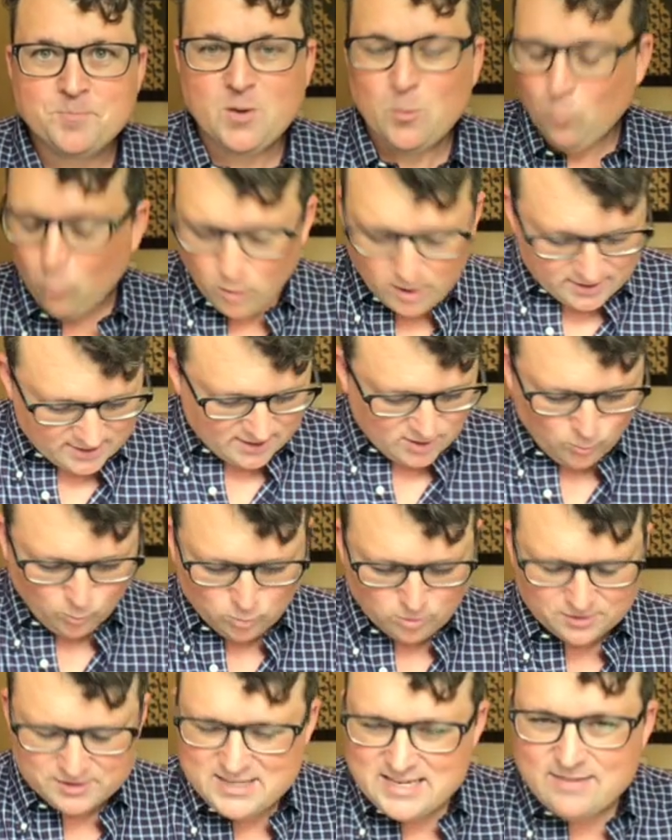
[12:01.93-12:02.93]
What in the
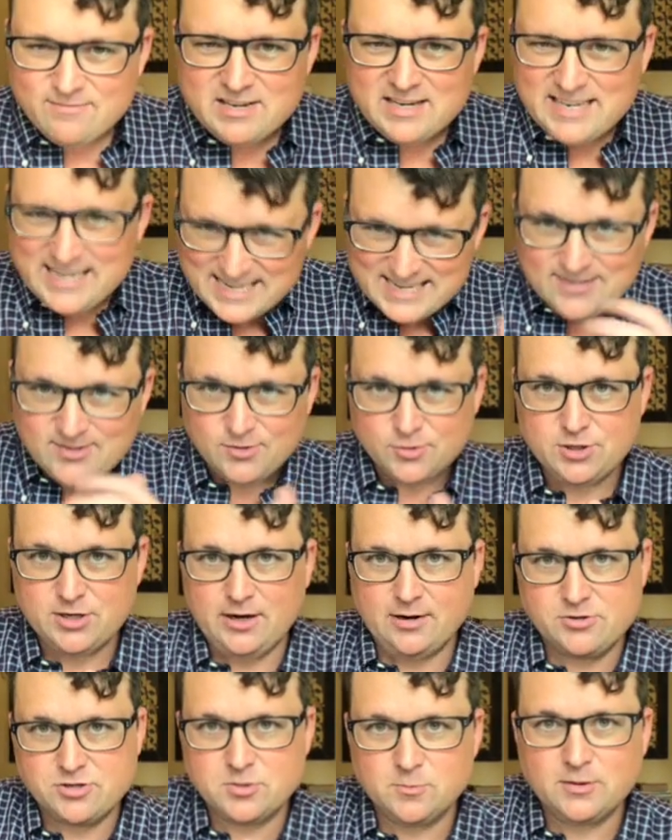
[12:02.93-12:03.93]
world even is
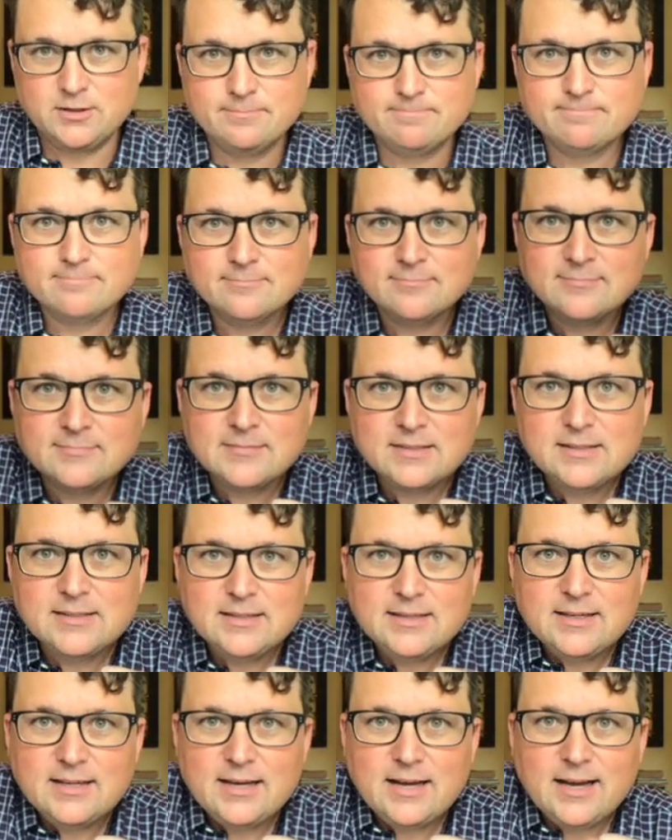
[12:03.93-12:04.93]
Joshua?
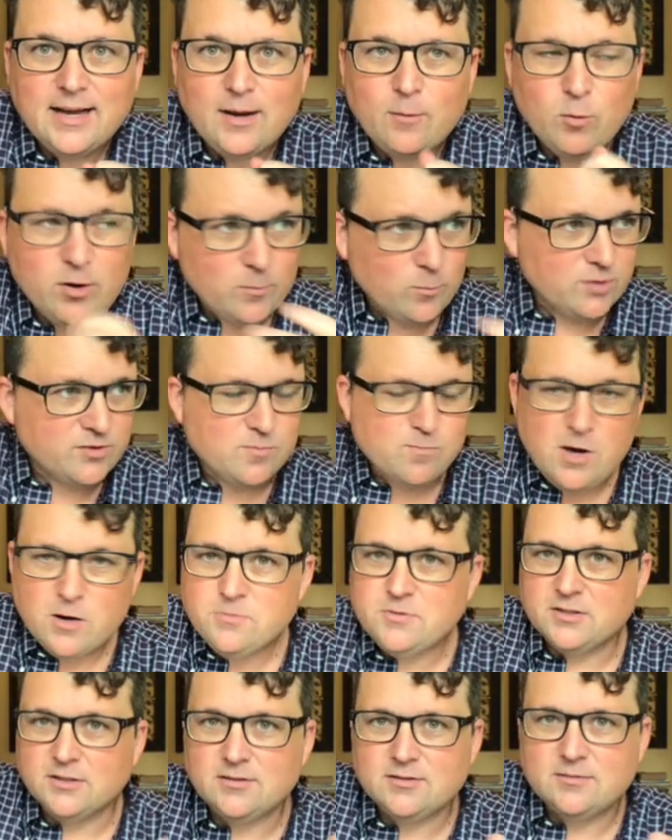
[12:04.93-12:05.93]
What was
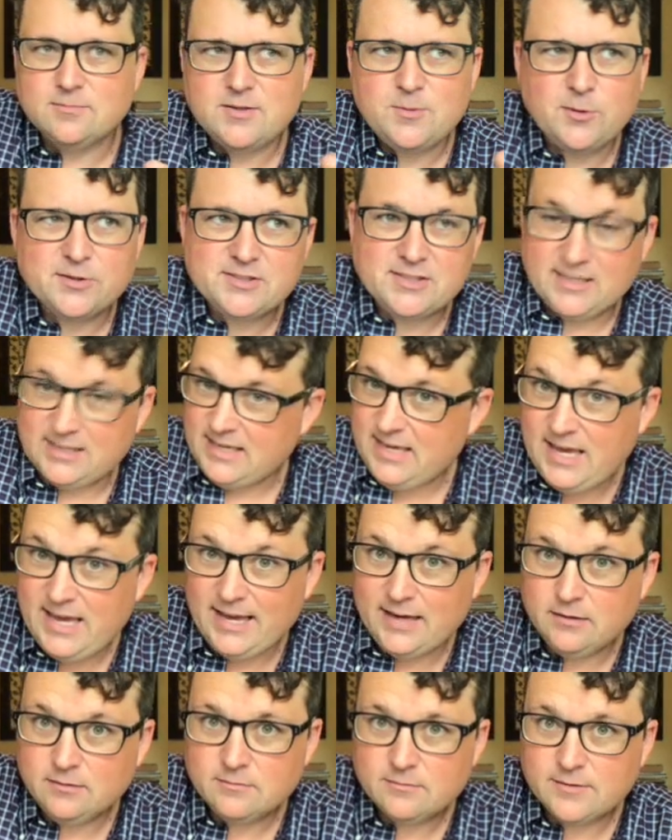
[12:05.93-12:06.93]
Moses? He wasn't a
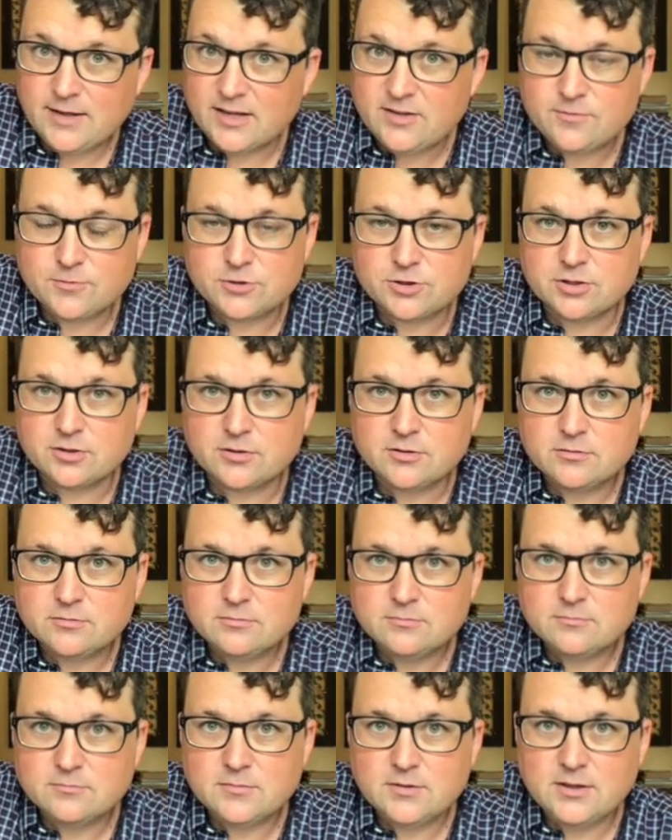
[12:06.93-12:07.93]
king, that's for sure.
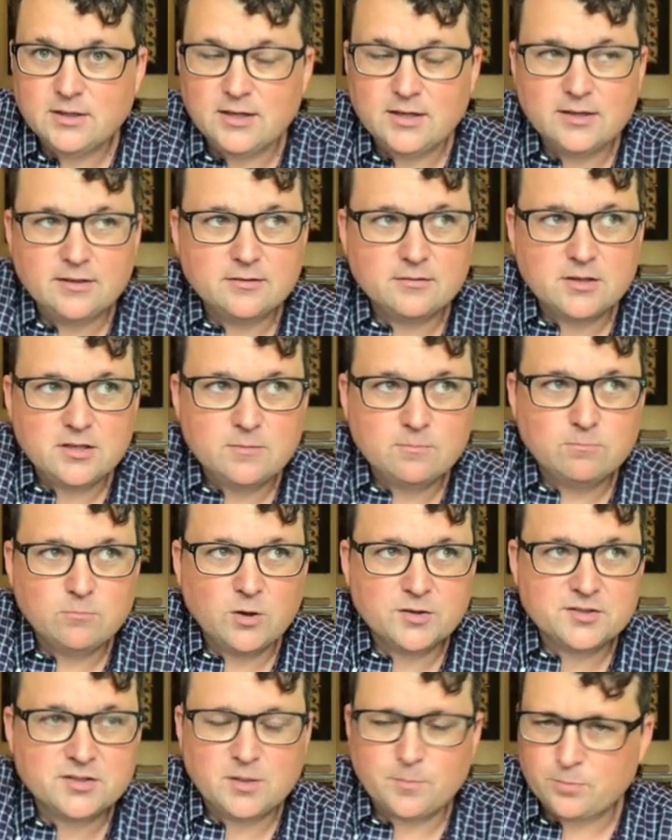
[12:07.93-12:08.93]
He
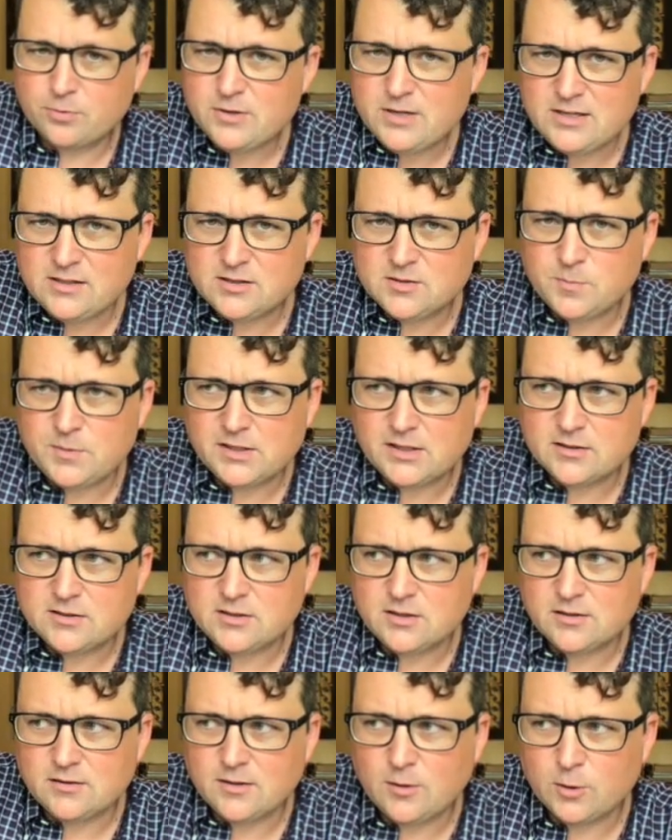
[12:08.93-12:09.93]
wasn't a priest because
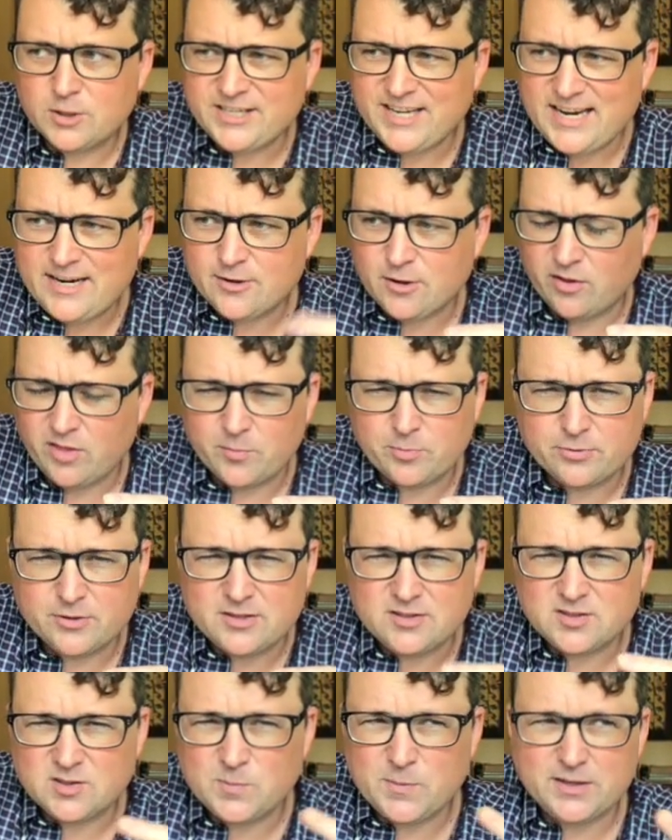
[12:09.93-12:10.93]
he ordained all the
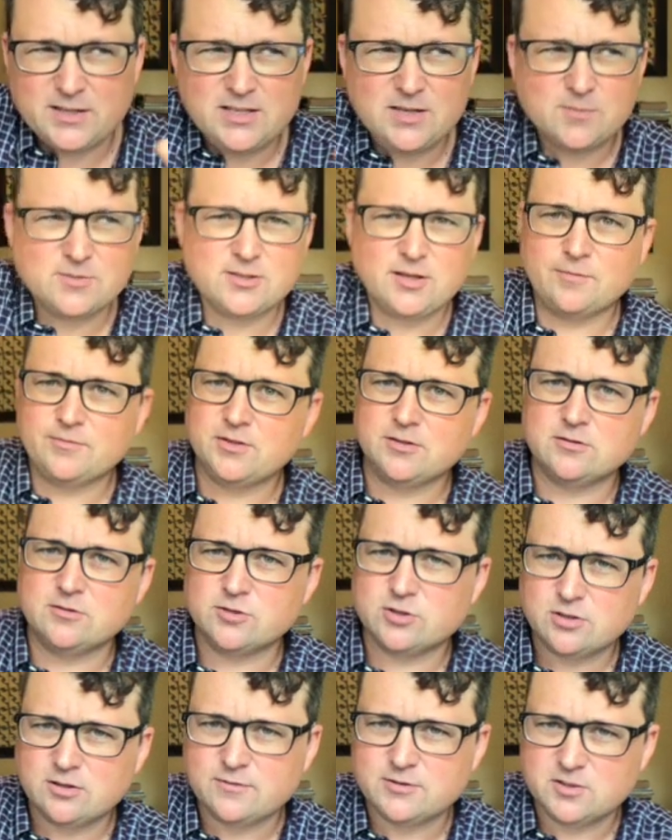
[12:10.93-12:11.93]
priests, but he himself didn't
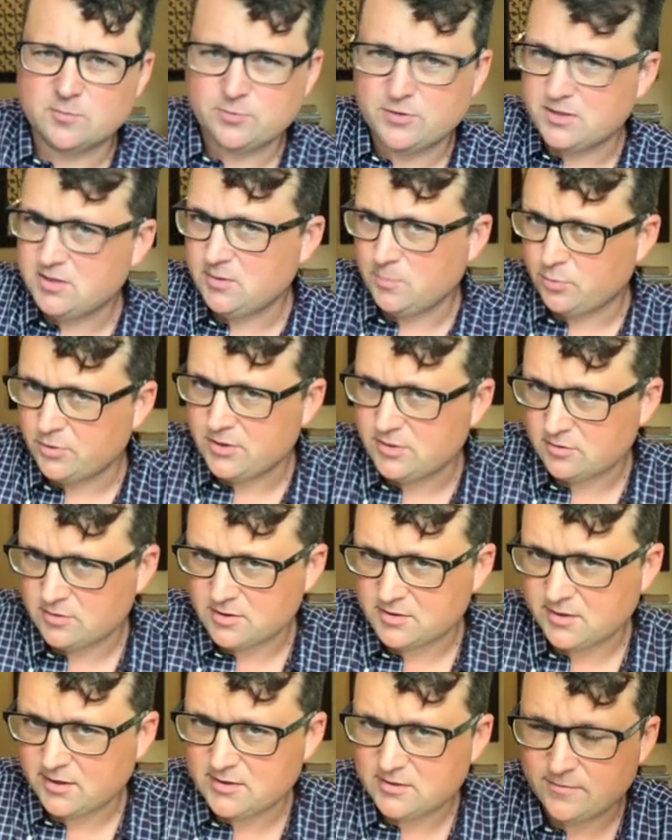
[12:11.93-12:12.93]
serve as a priest. The priests are the
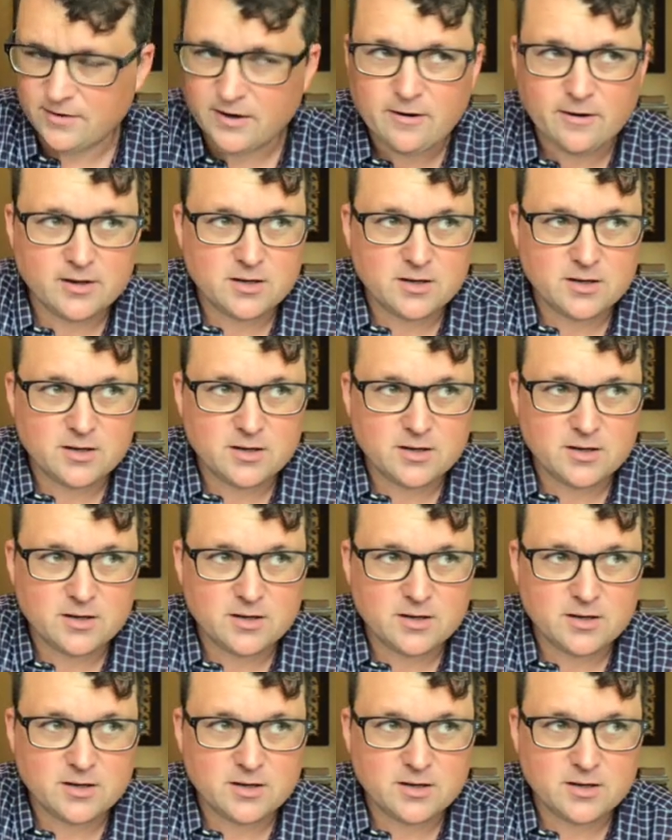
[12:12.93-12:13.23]
sons of Aaron.